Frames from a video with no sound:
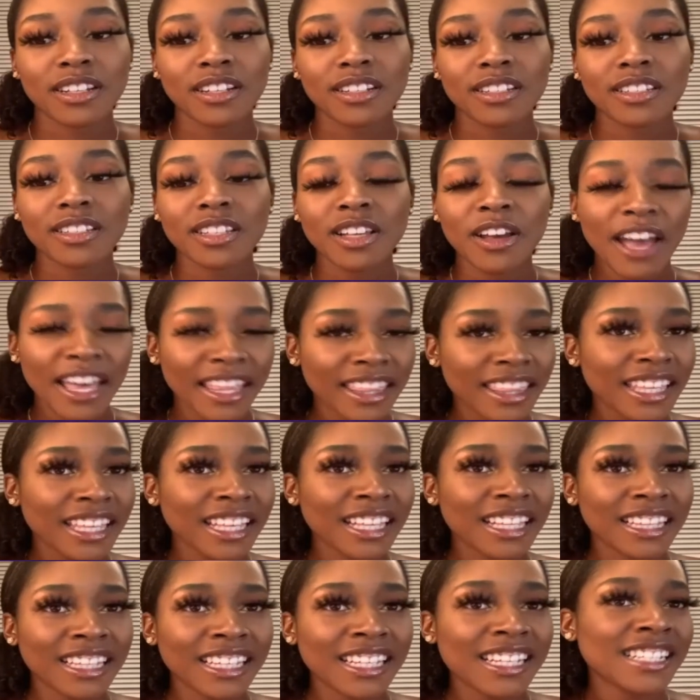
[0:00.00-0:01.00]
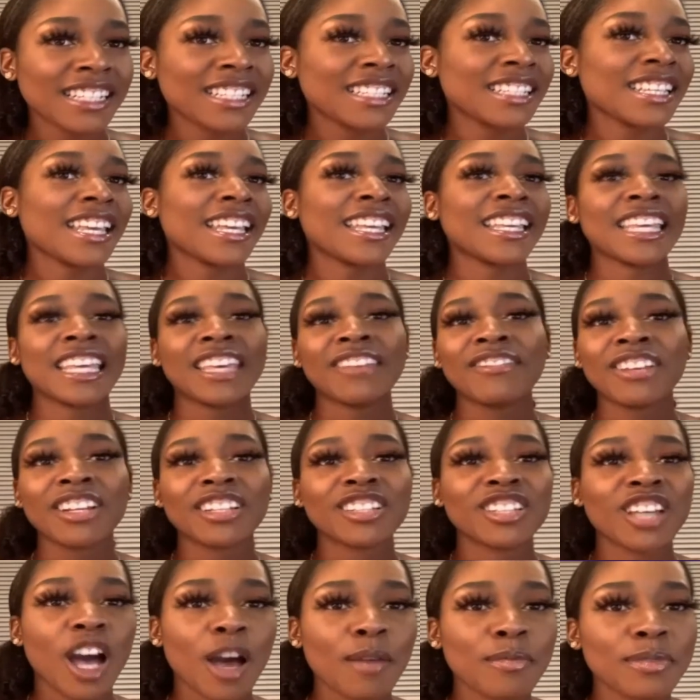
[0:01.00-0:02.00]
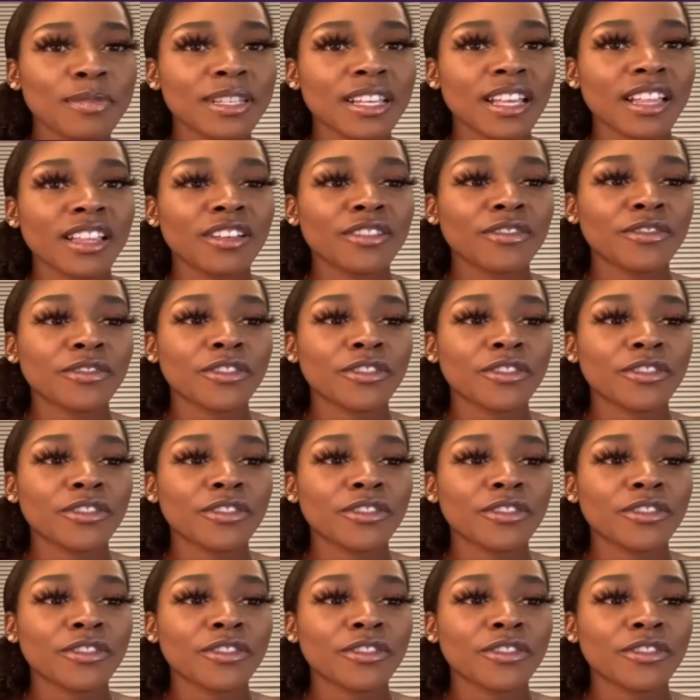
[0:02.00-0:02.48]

So I think clear is like even a top seller